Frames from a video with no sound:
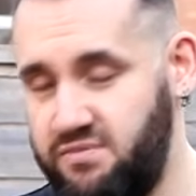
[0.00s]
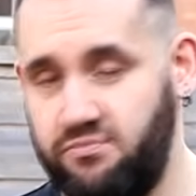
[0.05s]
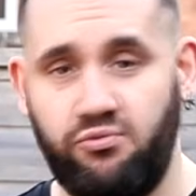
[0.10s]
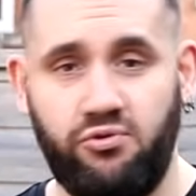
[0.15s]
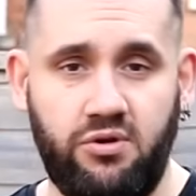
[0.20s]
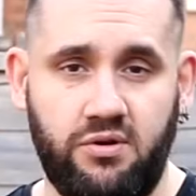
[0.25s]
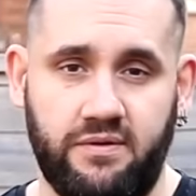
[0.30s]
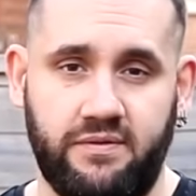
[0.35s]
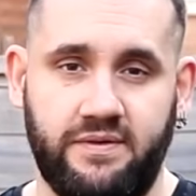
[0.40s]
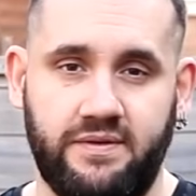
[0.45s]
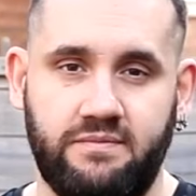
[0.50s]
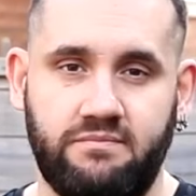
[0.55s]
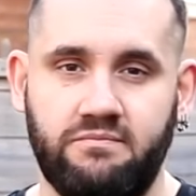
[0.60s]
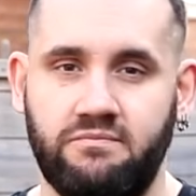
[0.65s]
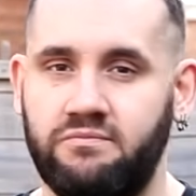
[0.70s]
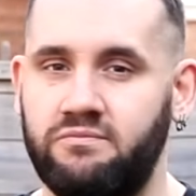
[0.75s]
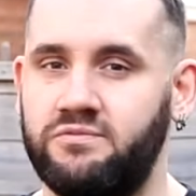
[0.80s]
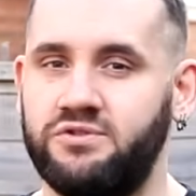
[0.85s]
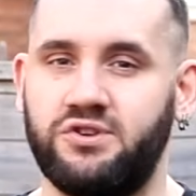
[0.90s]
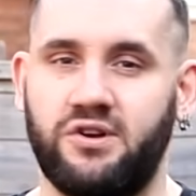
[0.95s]
improved.
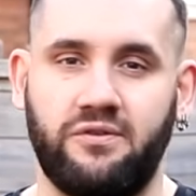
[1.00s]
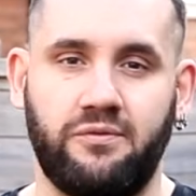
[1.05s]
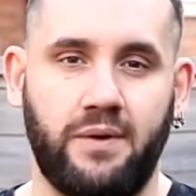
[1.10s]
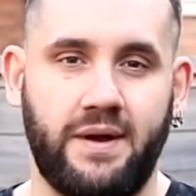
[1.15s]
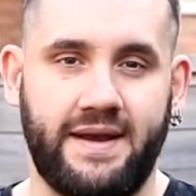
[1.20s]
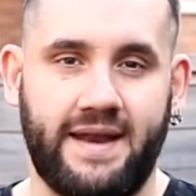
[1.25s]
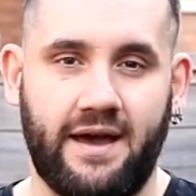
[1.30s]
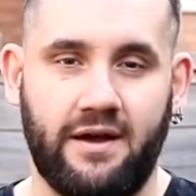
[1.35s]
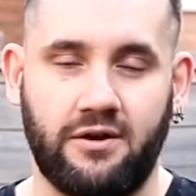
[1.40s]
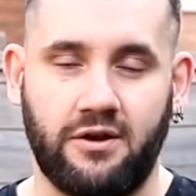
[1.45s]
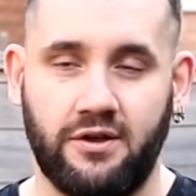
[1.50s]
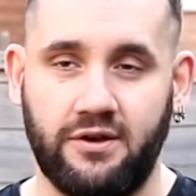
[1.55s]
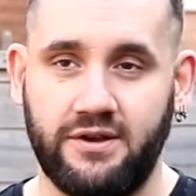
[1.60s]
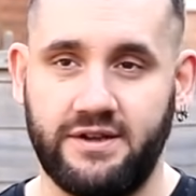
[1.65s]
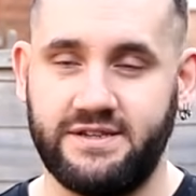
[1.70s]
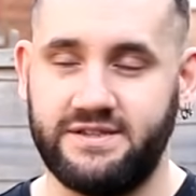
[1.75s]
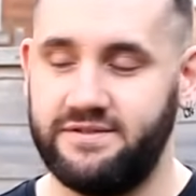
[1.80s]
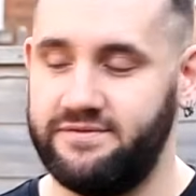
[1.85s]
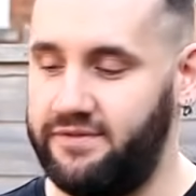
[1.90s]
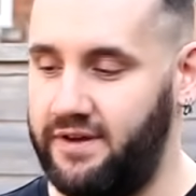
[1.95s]
Software
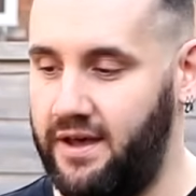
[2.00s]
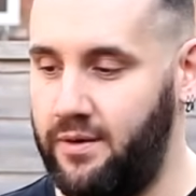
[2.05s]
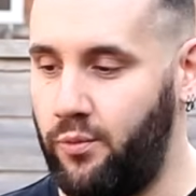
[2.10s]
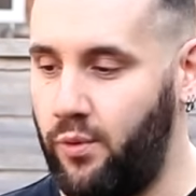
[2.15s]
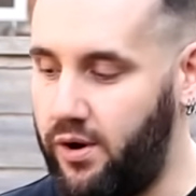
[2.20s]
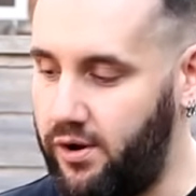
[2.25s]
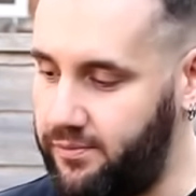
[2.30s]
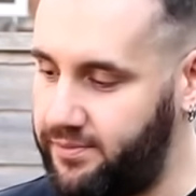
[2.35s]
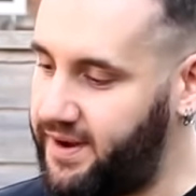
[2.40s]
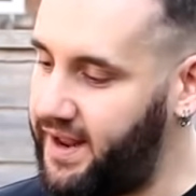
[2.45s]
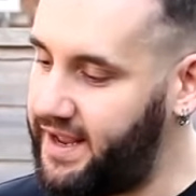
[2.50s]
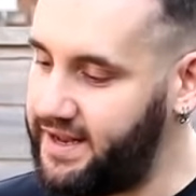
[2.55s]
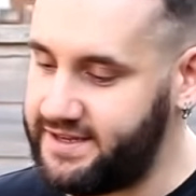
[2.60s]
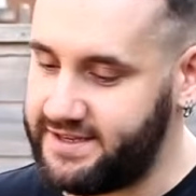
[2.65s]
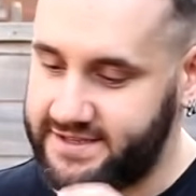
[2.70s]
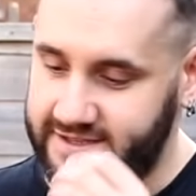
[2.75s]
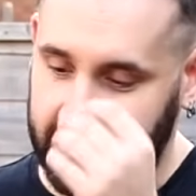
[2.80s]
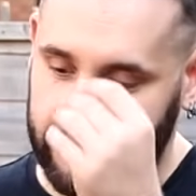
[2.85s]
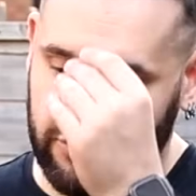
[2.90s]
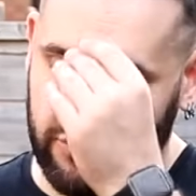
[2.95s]
downloads, firmware updates,
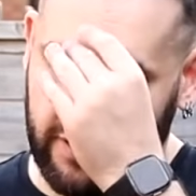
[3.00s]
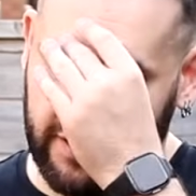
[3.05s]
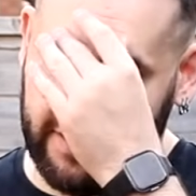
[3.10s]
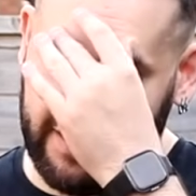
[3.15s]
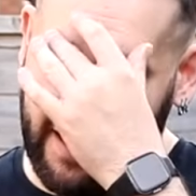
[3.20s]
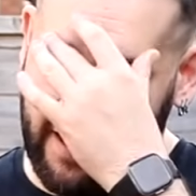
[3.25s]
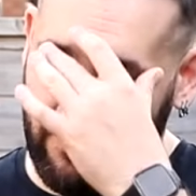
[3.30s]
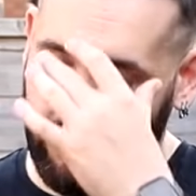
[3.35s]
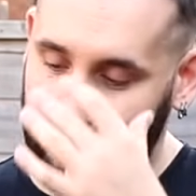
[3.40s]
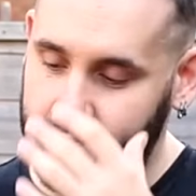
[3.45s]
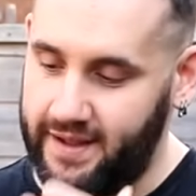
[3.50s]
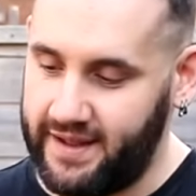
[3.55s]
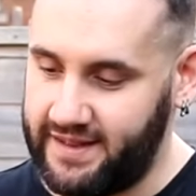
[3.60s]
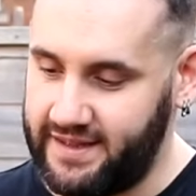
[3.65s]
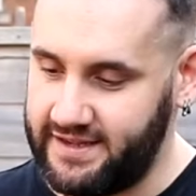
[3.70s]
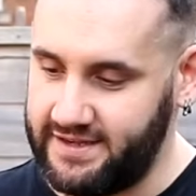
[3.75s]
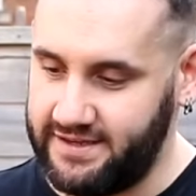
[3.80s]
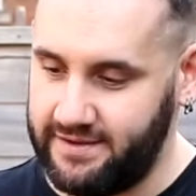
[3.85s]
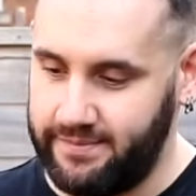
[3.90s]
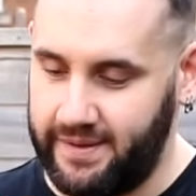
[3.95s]
etc. like that will make
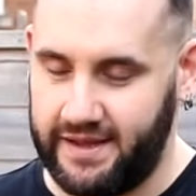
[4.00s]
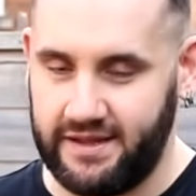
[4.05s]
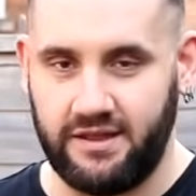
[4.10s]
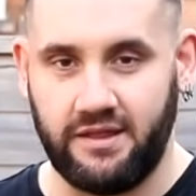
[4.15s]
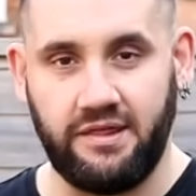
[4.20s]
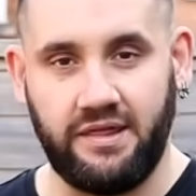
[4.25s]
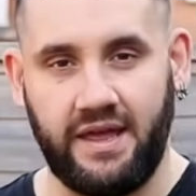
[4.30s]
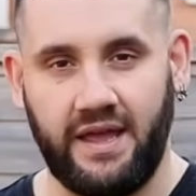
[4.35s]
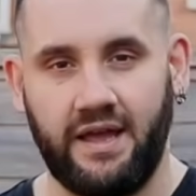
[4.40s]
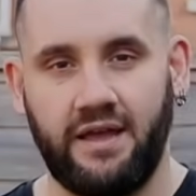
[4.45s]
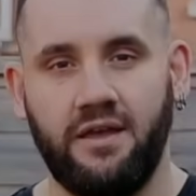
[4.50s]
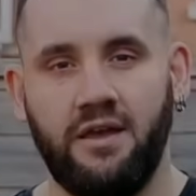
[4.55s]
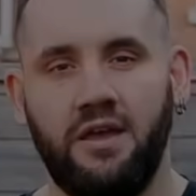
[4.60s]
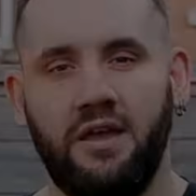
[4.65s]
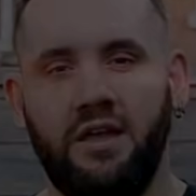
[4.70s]
this a better thing